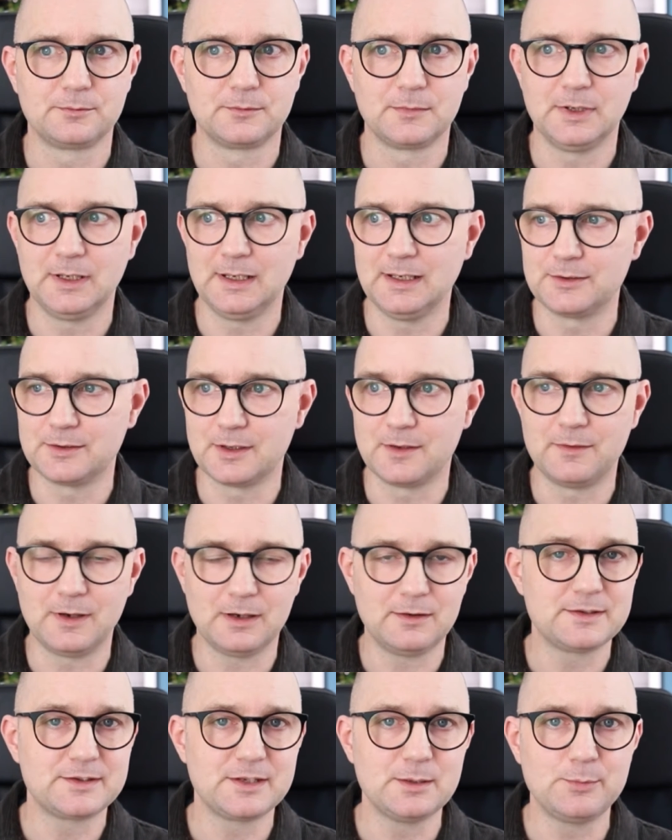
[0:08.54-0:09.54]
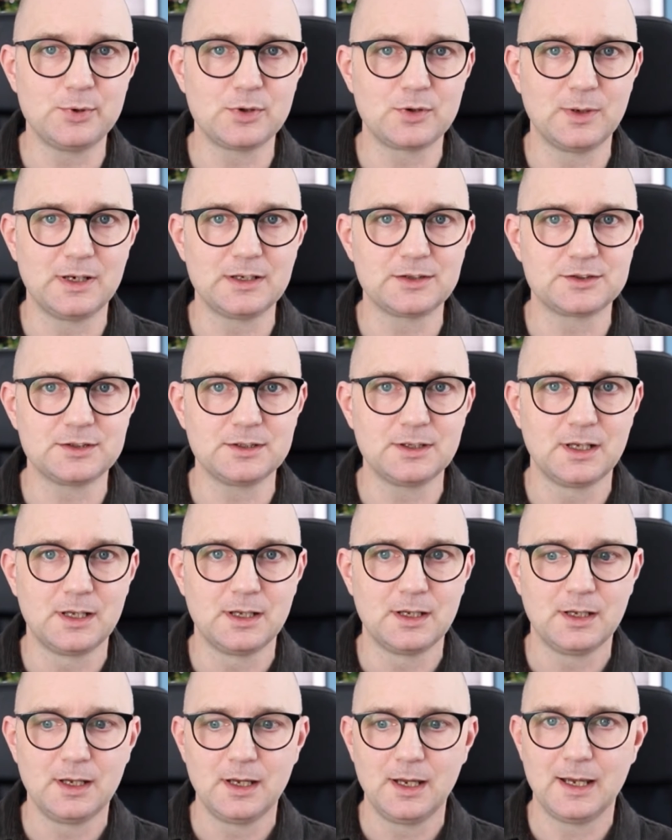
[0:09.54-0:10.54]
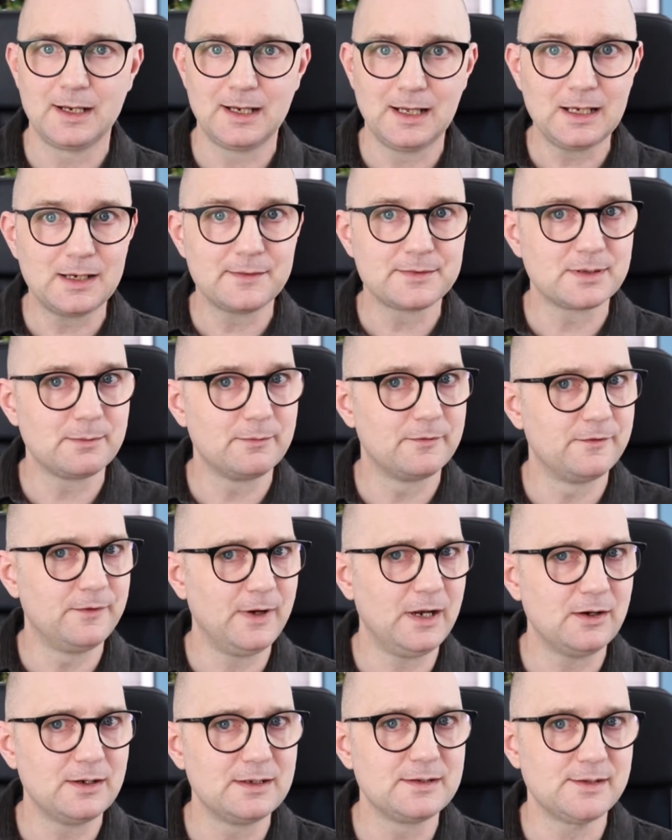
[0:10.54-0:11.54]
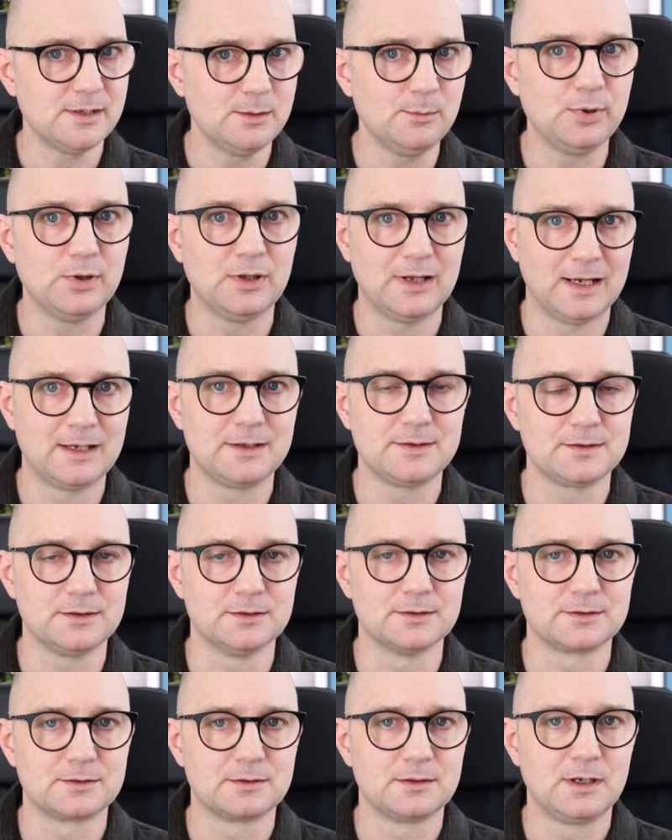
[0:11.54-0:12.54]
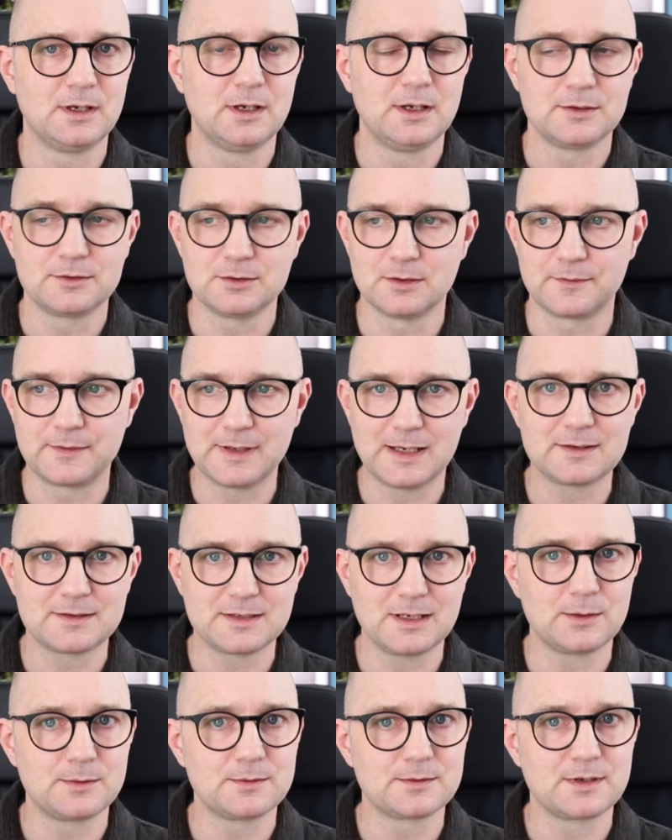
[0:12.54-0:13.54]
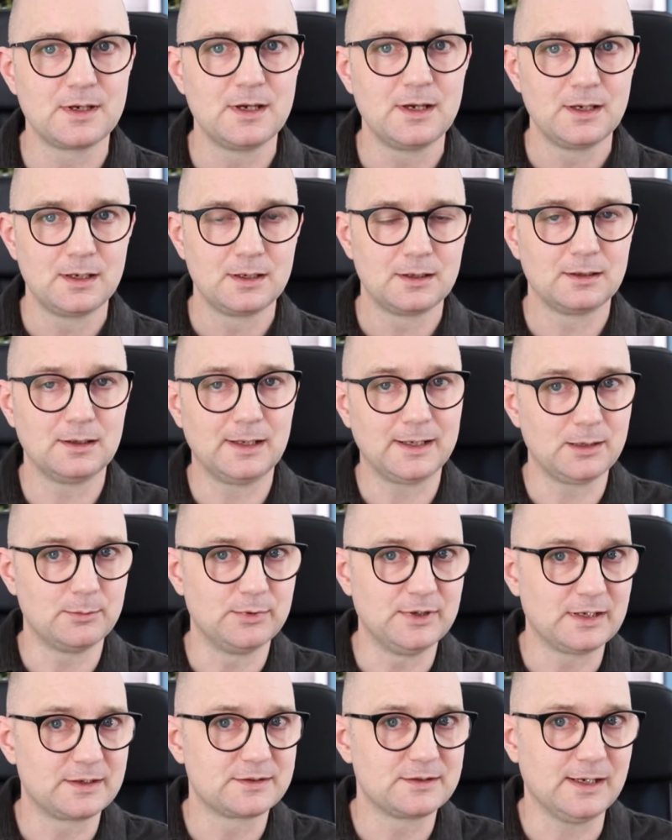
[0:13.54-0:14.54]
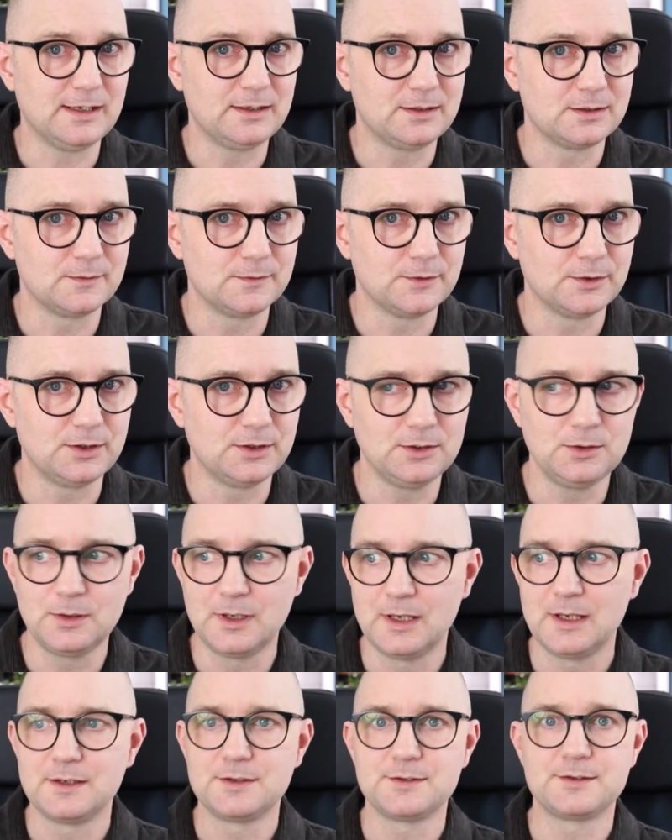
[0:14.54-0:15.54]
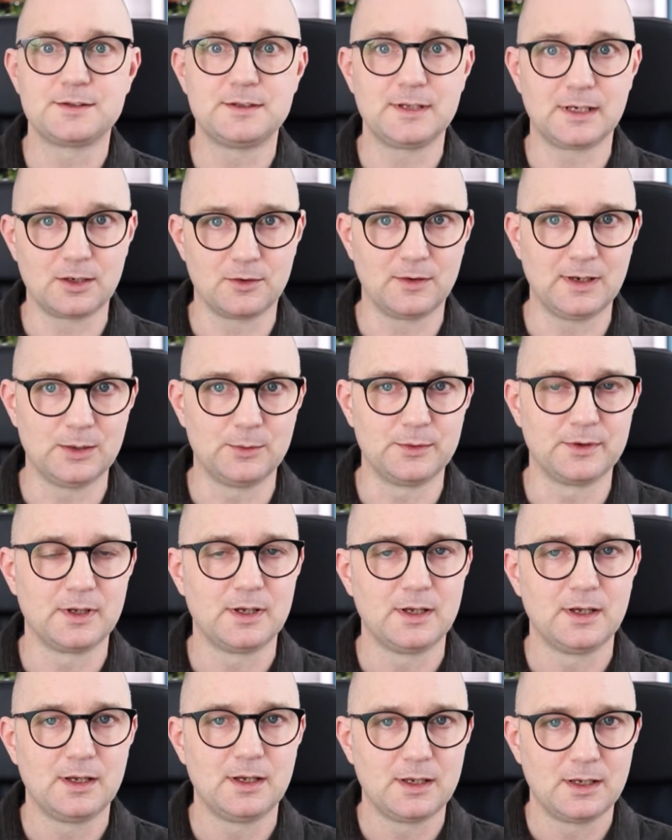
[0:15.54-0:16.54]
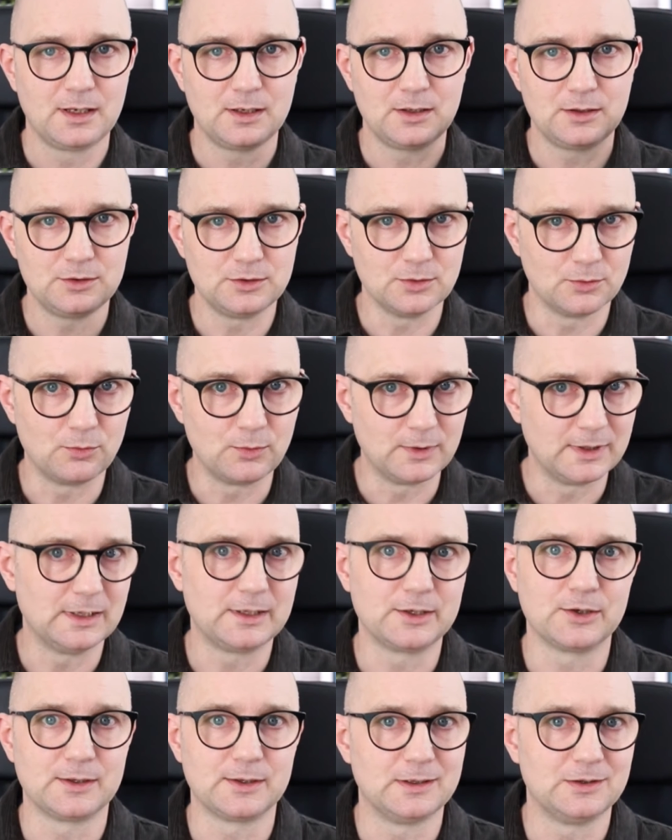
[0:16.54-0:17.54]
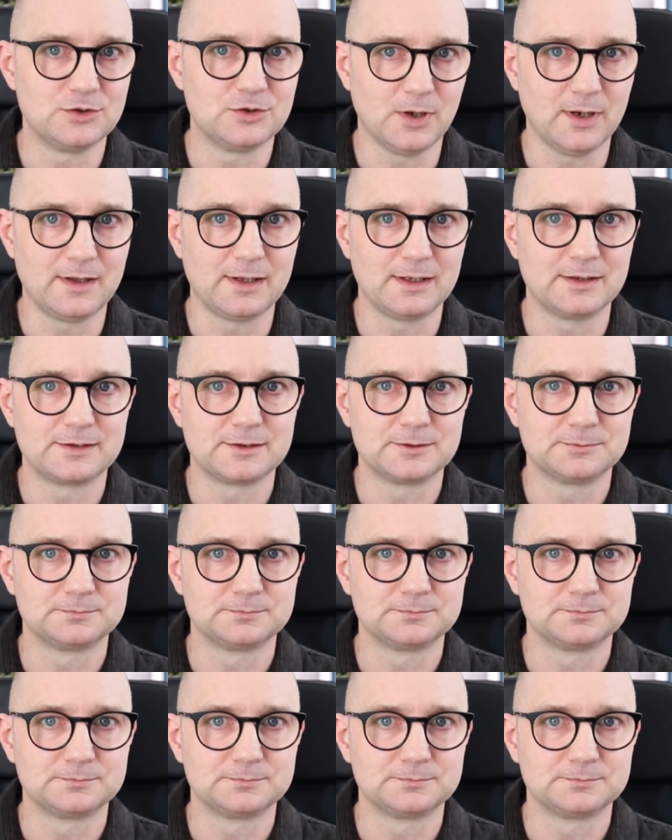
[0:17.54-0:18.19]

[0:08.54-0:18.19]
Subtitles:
It's a very simple question, and I have some very simple answers. So if that sounds like it'd be exciting for you, stick around. You're really going to enjoy this.